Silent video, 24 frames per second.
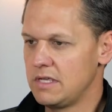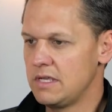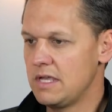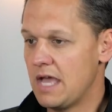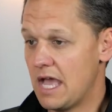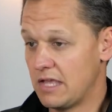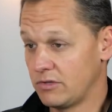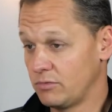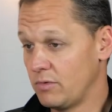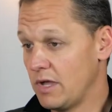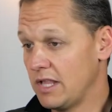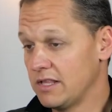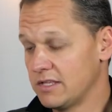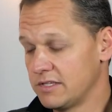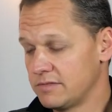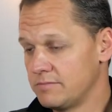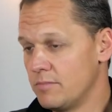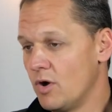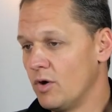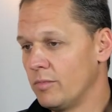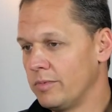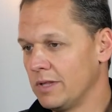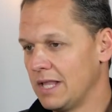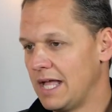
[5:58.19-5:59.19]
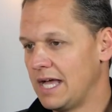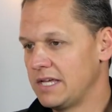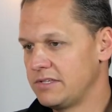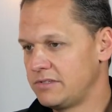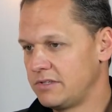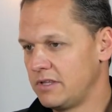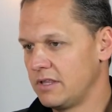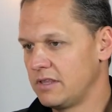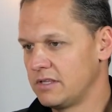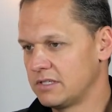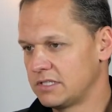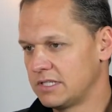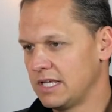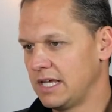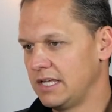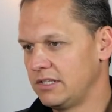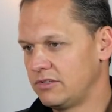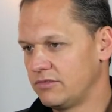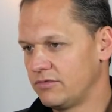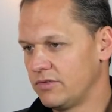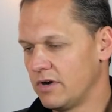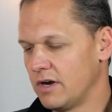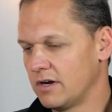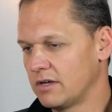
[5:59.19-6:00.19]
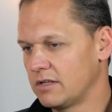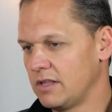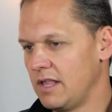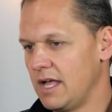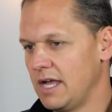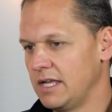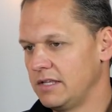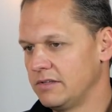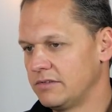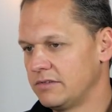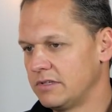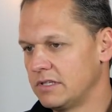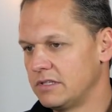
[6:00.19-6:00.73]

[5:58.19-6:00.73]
as well as mobilize to the sites for our clients.